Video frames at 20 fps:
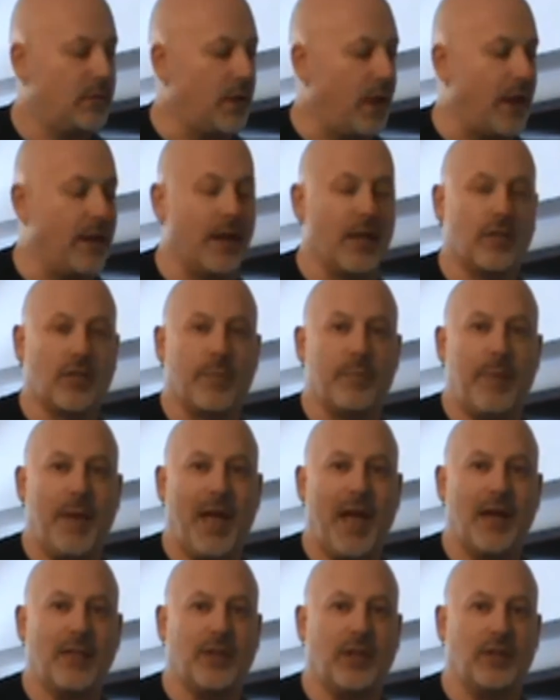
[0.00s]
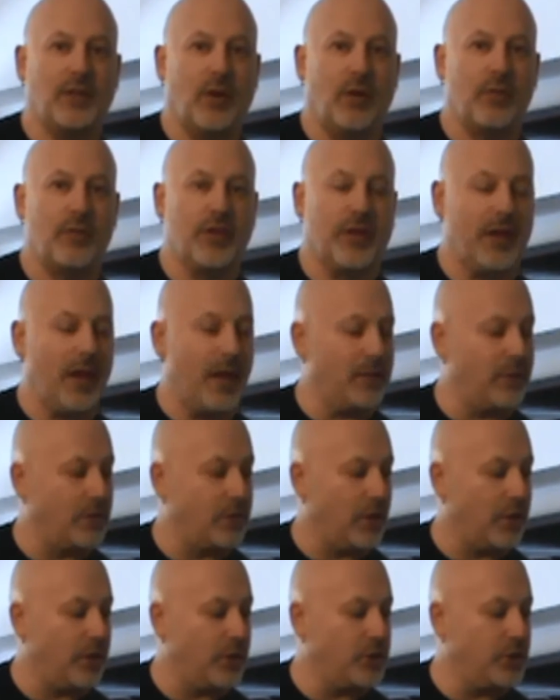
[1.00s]
And then some passing tones to get
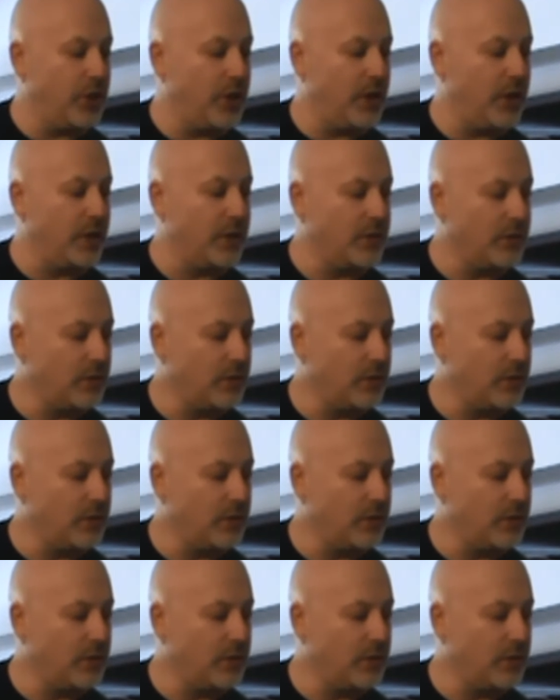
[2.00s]
to the G,